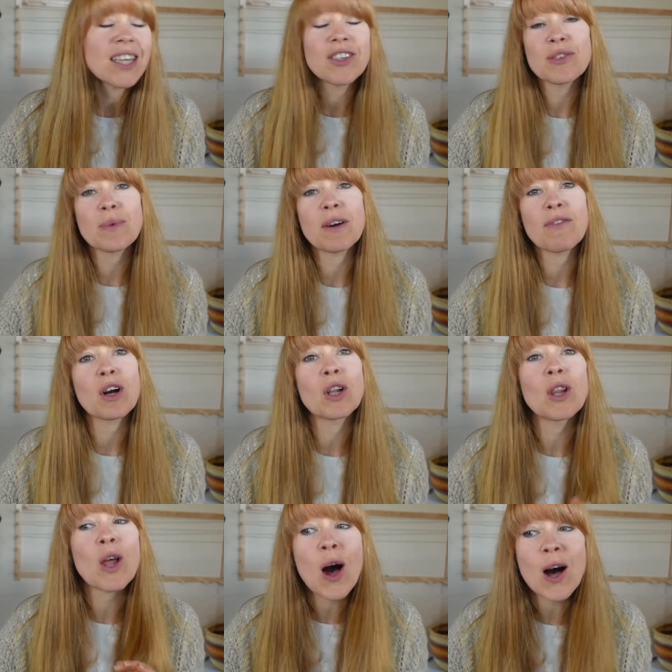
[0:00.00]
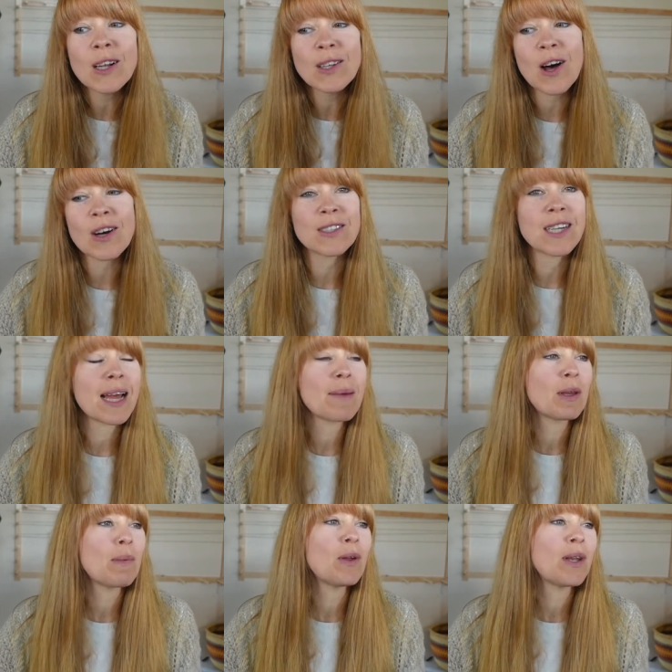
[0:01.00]
She's one of our long, long
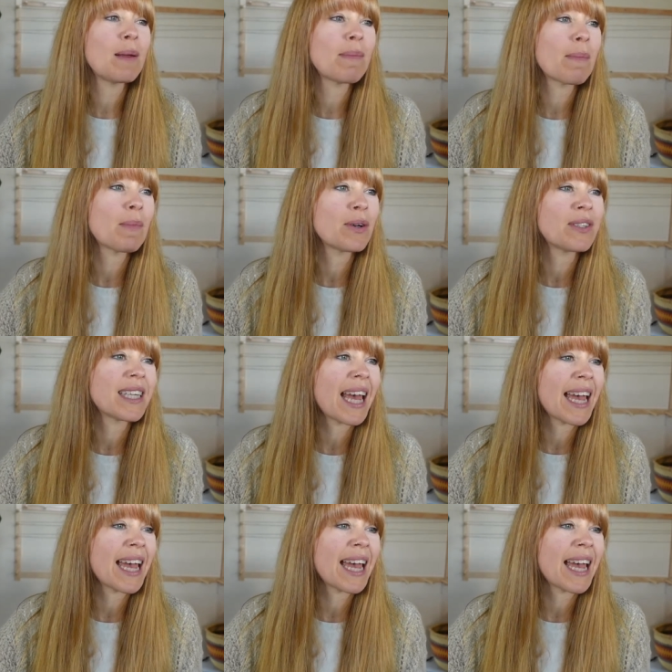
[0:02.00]
time community members.